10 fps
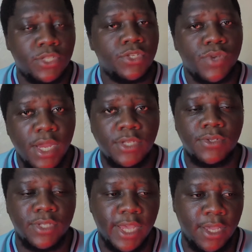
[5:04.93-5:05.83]
it's strange
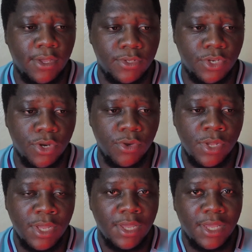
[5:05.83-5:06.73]
to say because, you know,
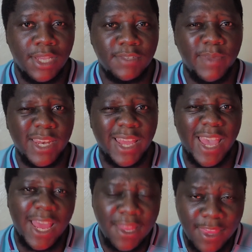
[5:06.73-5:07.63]
he's been
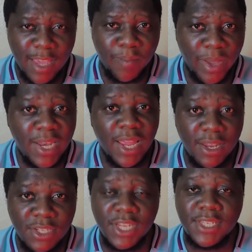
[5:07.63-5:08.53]
anything but
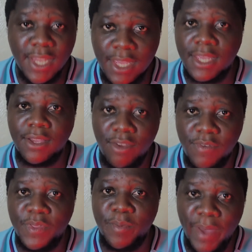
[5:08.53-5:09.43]
energetic
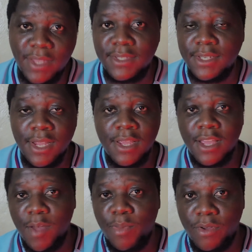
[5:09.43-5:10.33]
over the past
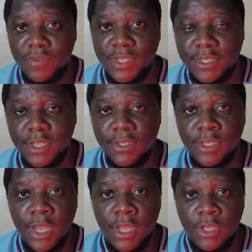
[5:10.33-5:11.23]
couple of seasons.